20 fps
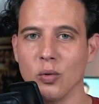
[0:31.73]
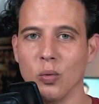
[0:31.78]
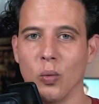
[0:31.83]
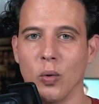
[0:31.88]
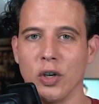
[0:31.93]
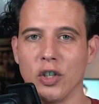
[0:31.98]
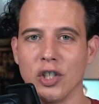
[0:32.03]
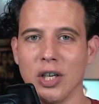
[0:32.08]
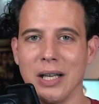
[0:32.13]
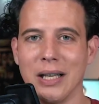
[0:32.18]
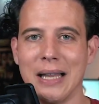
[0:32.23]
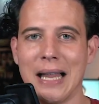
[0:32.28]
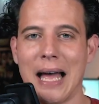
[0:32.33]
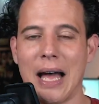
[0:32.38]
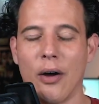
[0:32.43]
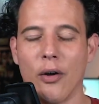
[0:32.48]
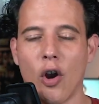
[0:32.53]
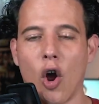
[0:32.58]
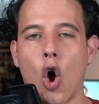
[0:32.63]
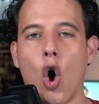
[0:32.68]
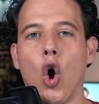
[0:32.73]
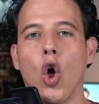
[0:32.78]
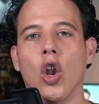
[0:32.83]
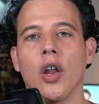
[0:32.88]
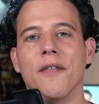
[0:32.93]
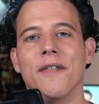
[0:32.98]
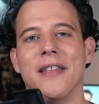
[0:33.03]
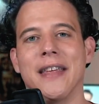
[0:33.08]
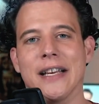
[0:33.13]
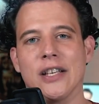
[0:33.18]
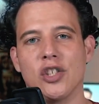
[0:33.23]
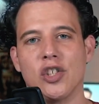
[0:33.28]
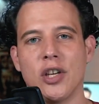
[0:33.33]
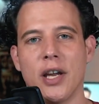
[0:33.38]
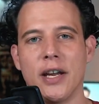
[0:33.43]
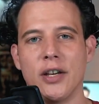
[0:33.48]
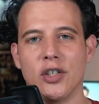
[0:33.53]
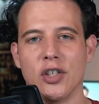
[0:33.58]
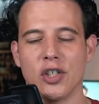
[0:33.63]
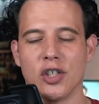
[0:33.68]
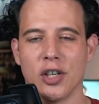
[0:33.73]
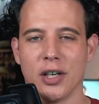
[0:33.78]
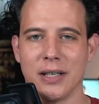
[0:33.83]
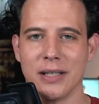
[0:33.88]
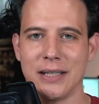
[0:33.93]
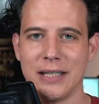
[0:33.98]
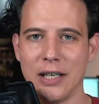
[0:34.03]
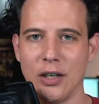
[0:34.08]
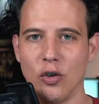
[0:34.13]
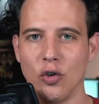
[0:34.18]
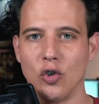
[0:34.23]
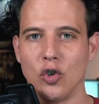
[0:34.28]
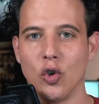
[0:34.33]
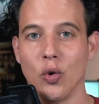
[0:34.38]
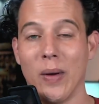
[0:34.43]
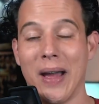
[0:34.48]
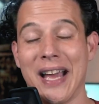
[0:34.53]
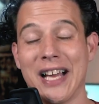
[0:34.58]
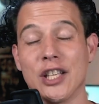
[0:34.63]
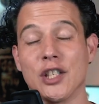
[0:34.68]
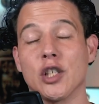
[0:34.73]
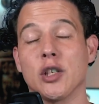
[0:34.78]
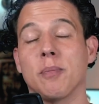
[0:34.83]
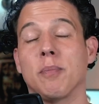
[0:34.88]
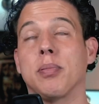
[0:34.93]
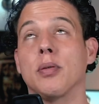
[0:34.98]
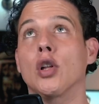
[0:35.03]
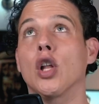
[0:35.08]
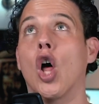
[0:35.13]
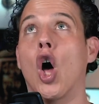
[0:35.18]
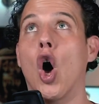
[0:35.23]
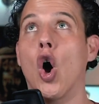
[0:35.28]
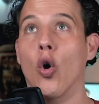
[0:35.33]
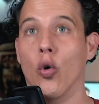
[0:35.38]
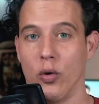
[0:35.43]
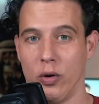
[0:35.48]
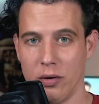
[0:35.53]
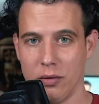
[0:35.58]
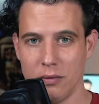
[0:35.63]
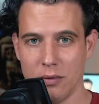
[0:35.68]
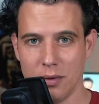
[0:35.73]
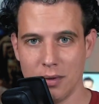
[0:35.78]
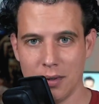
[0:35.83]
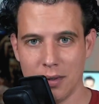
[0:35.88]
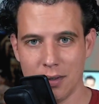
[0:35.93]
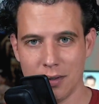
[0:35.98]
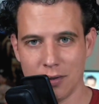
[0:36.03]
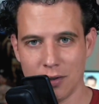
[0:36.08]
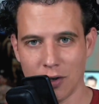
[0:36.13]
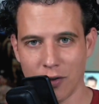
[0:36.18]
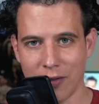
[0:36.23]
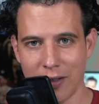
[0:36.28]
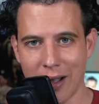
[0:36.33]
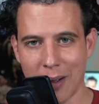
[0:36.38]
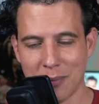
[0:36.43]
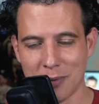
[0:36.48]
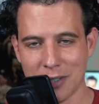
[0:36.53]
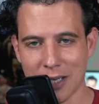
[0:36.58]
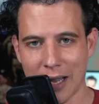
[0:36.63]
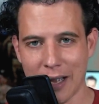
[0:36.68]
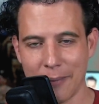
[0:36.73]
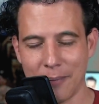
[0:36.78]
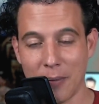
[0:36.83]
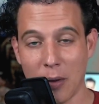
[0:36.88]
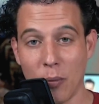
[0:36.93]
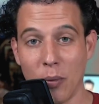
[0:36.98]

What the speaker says: which allowed all of the exchanges to continue to explode to the upside.